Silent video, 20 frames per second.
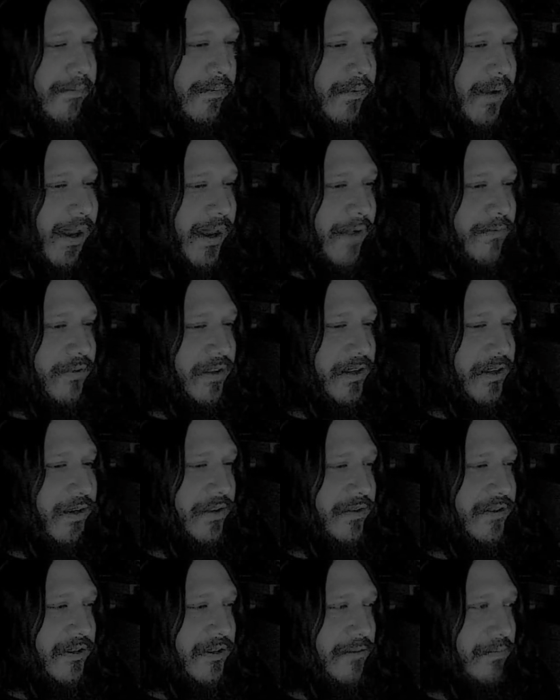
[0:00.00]
And for the
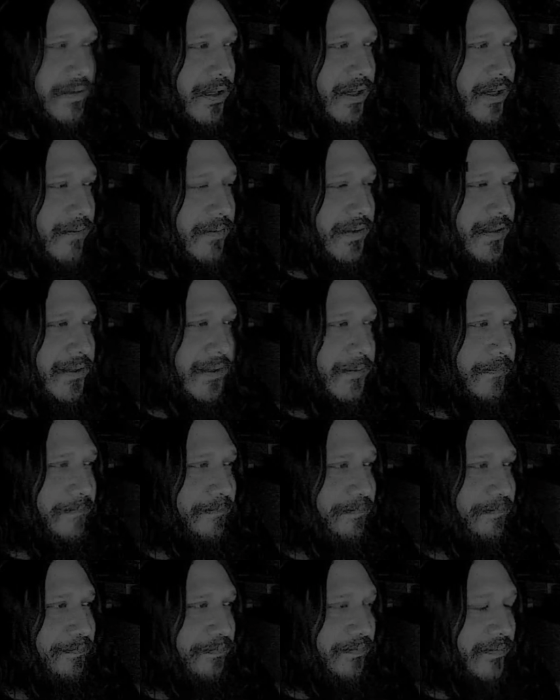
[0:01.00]
YouTube peeps,
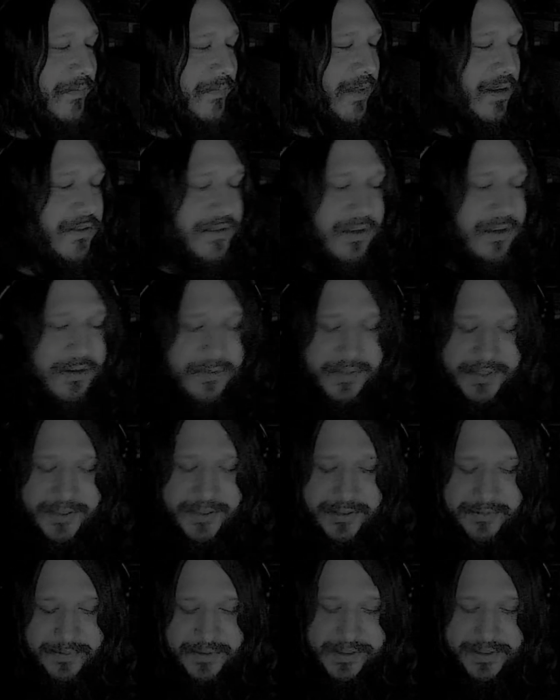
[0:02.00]
there's always
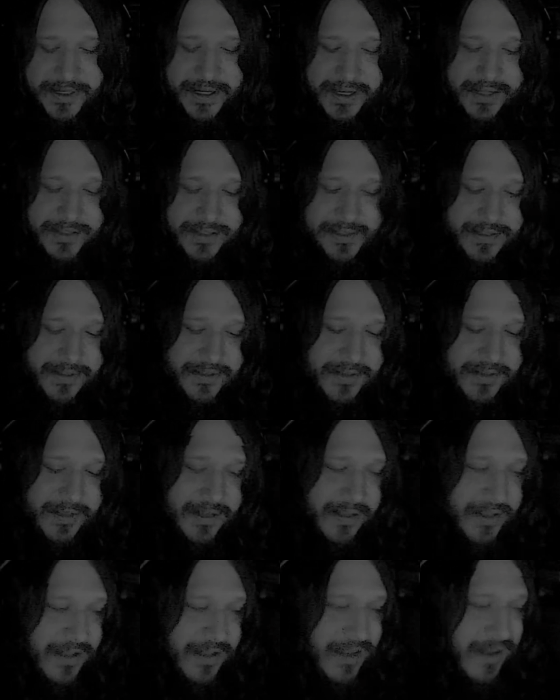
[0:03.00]
super chats and shit
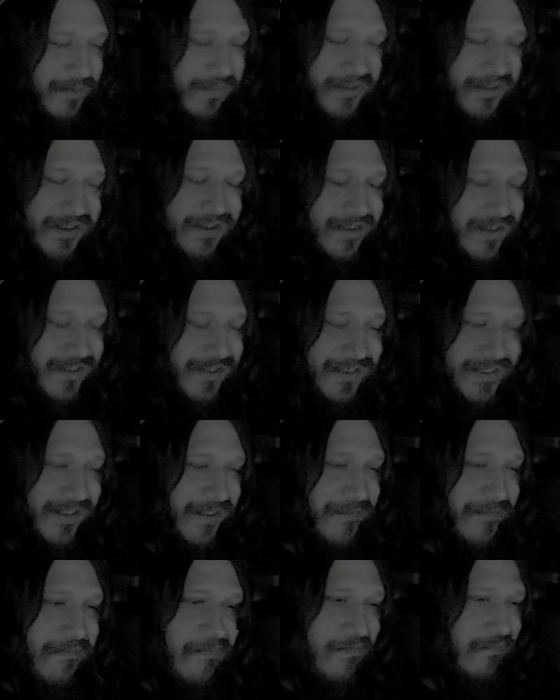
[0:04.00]
like that. But honestly,
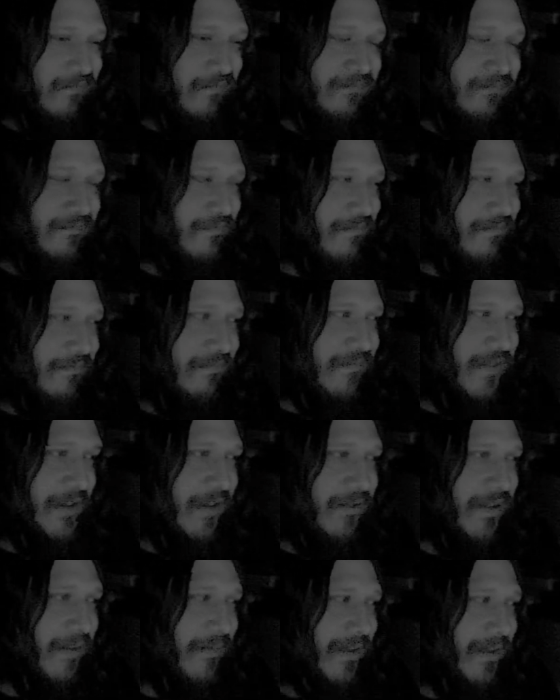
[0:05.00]

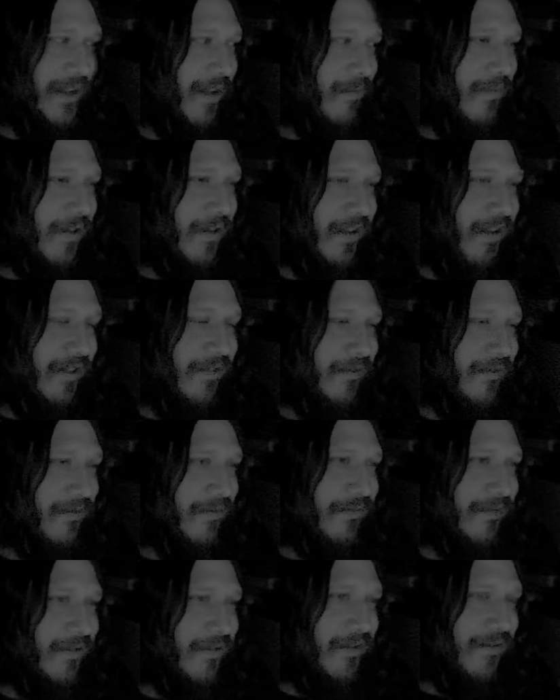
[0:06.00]
don't give me any money through
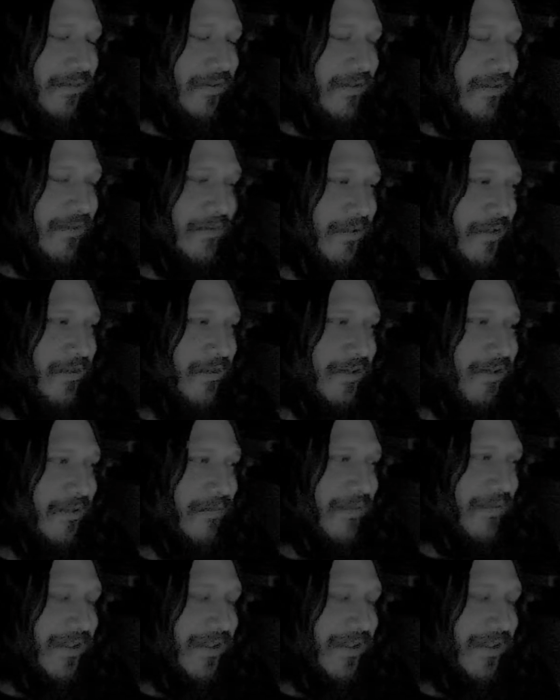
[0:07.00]
YouTube.